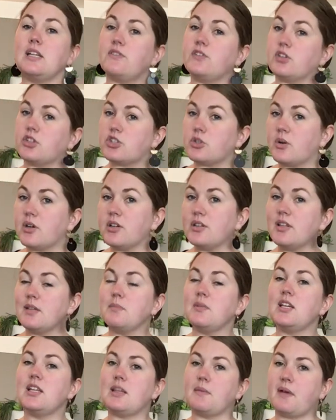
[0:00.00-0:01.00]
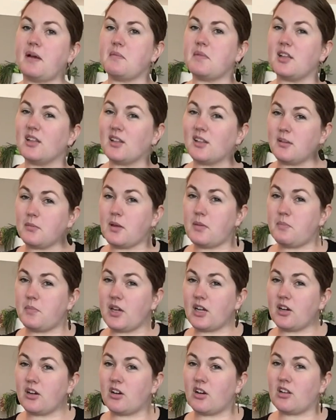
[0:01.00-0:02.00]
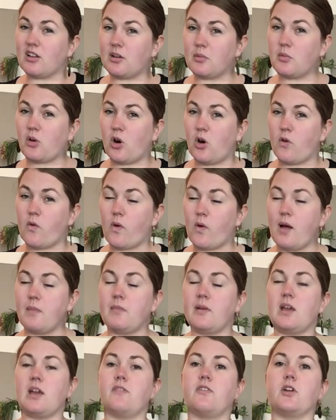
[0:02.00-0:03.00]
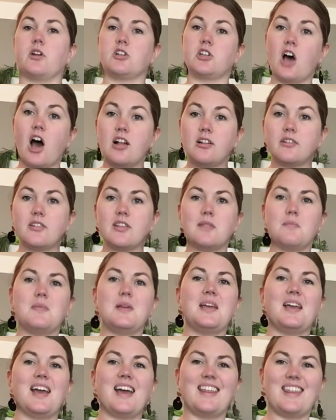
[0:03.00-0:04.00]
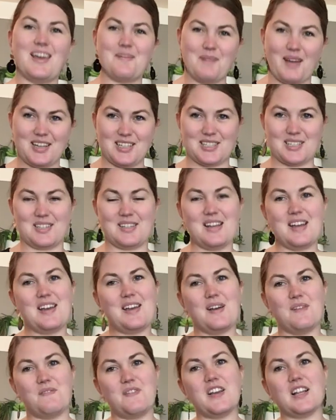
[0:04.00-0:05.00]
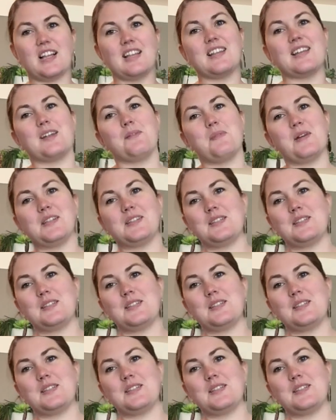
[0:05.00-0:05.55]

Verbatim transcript: If you're shorter than me, they might be a little bit bigger, a little more overwhelming. If you're taller than me, they might feel a little bit